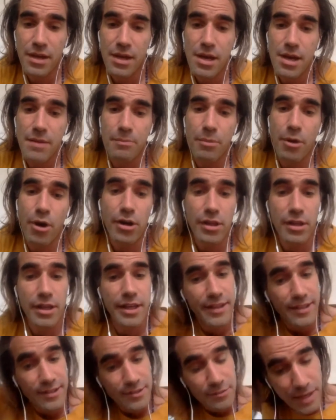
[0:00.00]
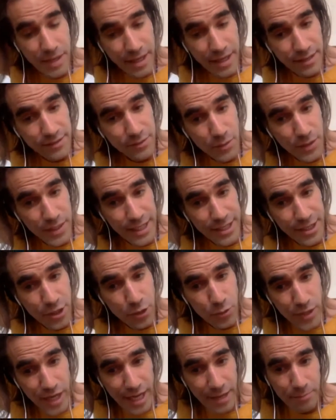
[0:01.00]
Partly this means we need to
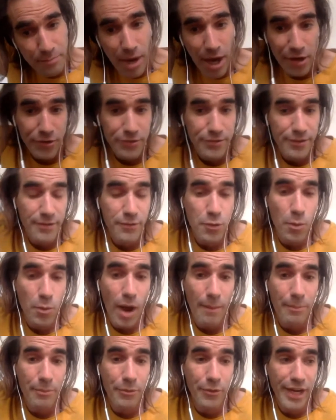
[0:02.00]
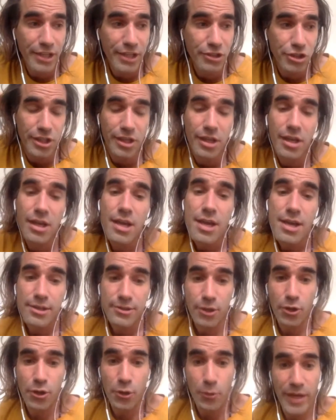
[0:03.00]
create models of cooperation
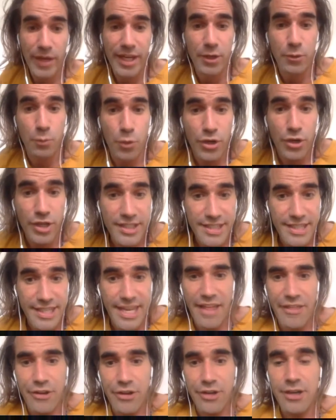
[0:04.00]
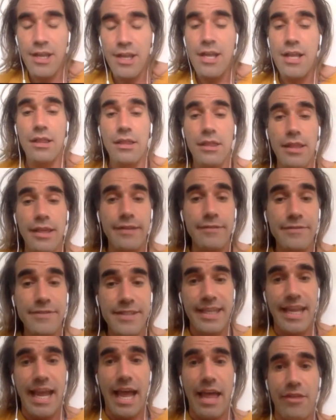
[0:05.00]
so that we can work together, live
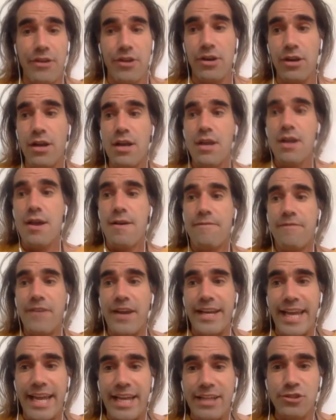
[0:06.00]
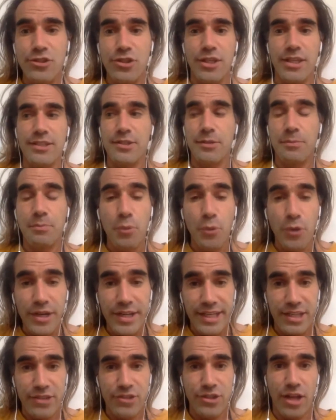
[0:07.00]
together, financially support
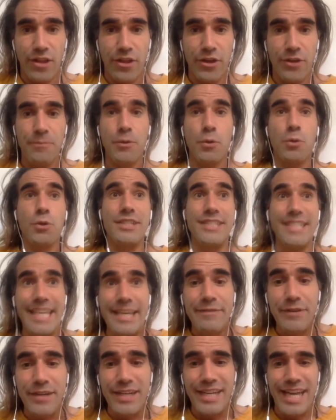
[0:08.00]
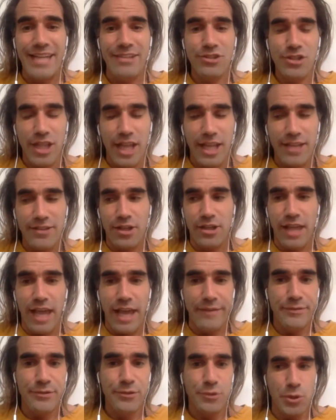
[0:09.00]
each other, or definancialize our
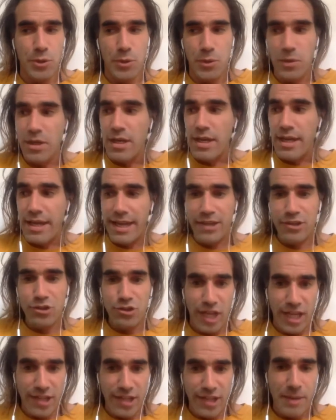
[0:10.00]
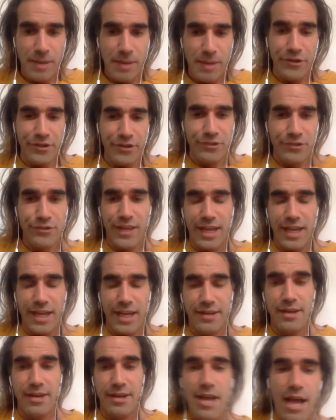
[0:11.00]
lives through exchange patterns that
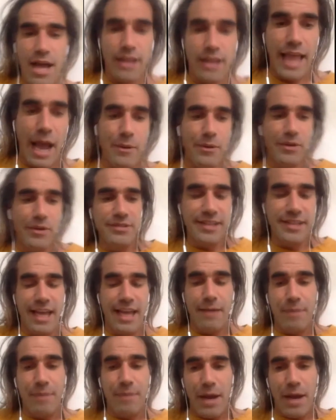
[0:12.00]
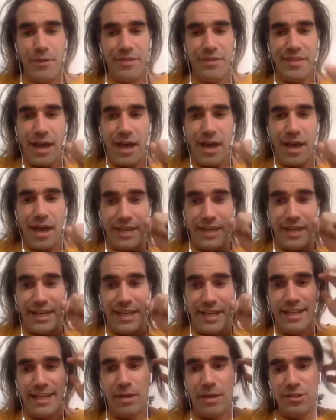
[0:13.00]
allow us to get by without needing
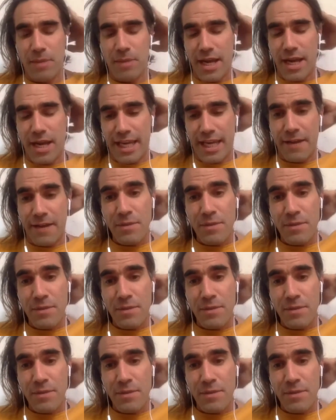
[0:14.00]
as much money,